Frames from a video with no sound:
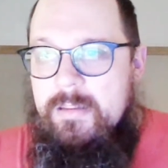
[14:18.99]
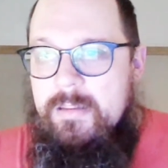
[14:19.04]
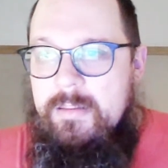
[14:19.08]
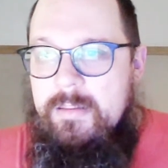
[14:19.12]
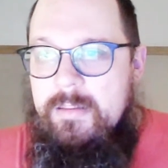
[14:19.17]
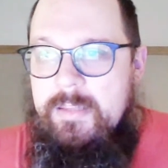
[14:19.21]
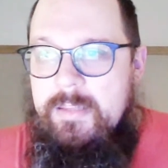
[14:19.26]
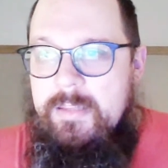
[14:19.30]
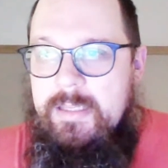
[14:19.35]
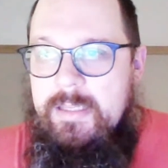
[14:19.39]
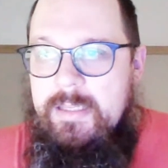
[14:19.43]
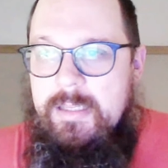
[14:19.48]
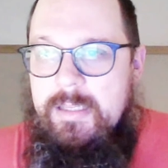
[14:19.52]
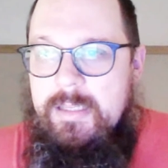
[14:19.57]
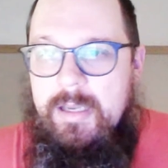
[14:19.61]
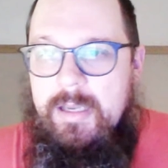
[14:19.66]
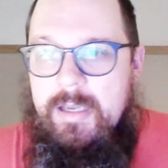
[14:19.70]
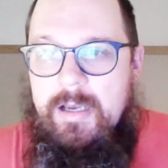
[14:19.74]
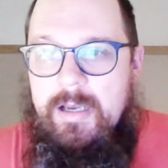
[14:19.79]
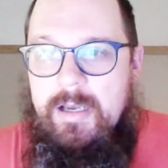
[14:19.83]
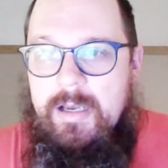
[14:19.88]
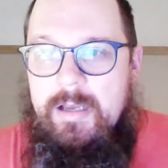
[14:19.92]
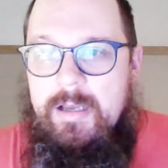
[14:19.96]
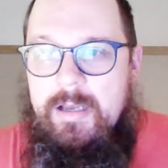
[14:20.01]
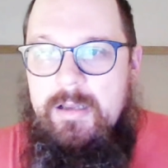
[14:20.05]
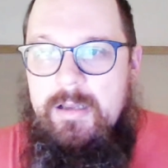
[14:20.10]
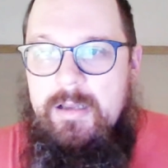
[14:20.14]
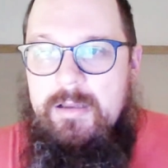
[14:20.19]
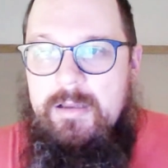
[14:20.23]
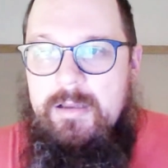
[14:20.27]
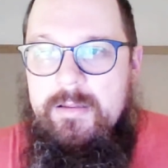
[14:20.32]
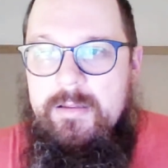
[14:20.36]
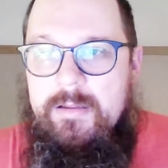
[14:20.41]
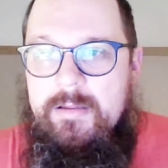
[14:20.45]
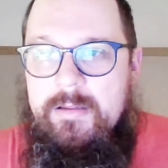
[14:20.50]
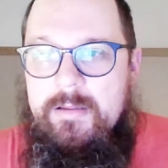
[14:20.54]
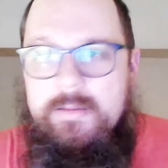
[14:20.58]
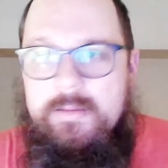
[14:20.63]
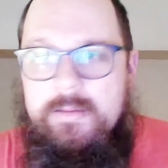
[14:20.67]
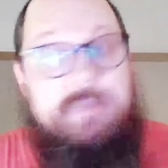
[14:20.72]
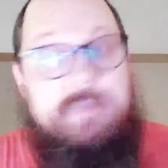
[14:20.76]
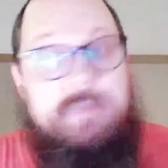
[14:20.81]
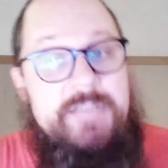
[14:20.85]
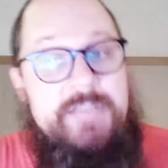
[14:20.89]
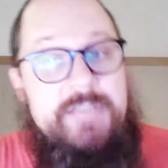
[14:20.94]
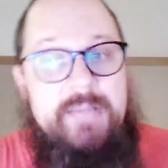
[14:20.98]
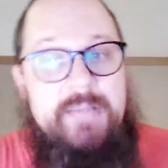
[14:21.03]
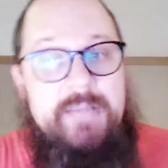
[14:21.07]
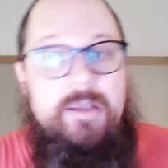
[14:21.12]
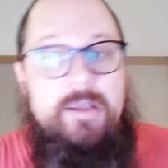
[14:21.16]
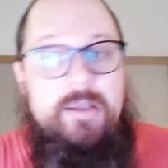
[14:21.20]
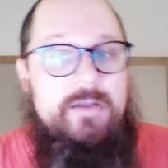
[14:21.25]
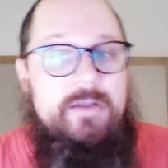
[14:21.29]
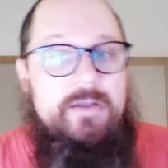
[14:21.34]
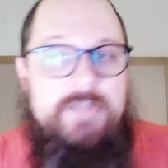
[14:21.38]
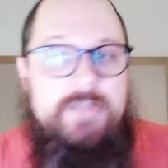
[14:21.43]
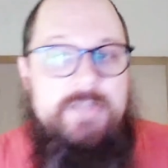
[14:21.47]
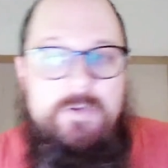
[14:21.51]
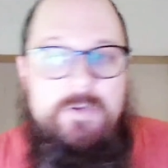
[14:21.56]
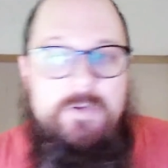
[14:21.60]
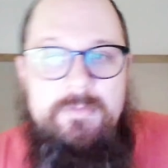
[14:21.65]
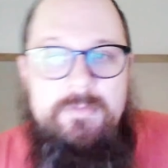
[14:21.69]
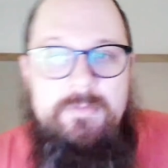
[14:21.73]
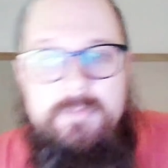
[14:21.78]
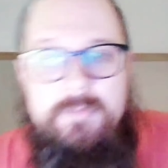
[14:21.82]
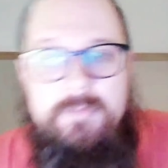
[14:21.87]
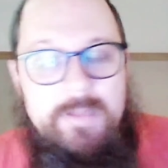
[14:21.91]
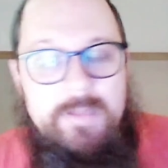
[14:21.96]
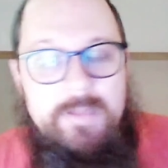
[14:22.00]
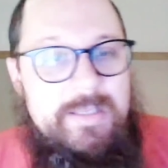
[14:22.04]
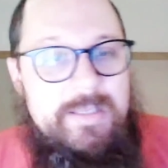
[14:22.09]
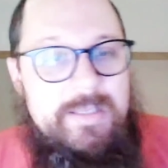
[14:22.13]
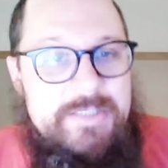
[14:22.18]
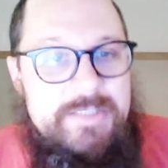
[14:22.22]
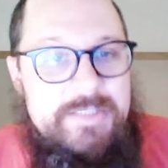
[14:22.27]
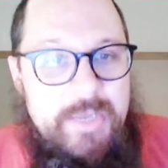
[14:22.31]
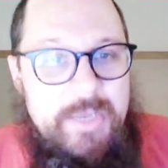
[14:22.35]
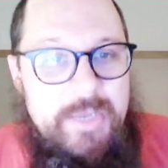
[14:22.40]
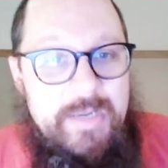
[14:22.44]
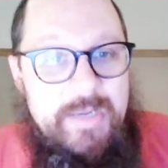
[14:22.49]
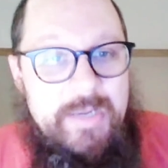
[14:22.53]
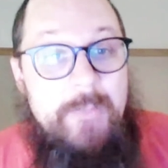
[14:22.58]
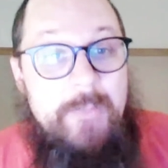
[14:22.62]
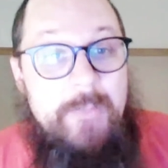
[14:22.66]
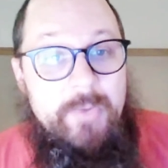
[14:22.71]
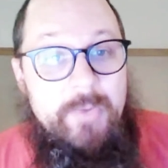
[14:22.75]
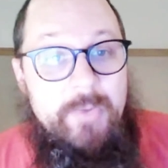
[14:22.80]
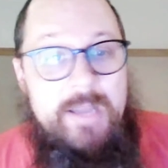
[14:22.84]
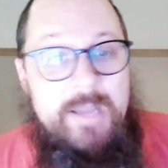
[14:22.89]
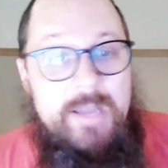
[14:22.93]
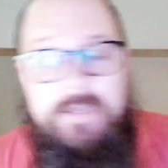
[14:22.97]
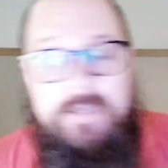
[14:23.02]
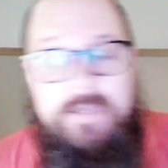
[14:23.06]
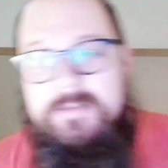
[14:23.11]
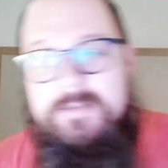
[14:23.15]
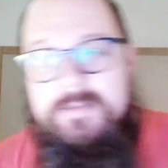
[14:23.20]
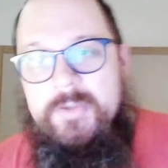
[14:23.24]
Then Shanti also is shouting out Brandon.